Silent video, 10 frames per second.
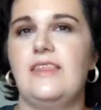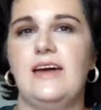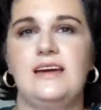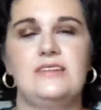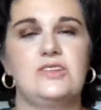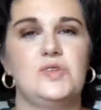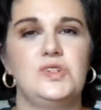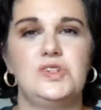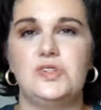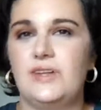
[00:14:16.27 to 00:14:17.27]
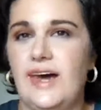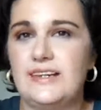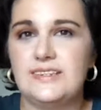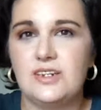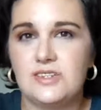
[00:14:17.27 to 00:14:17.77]
that is going to
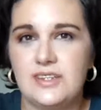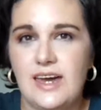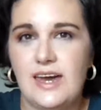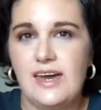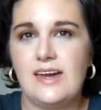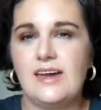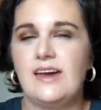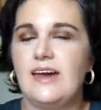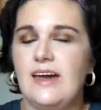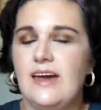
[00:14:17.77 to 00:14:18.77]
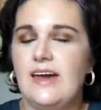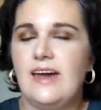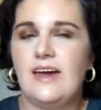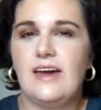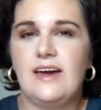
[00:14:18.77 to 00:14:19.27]
last all day
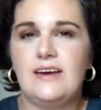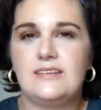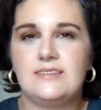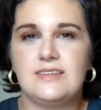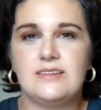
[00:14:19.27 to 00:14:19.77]
and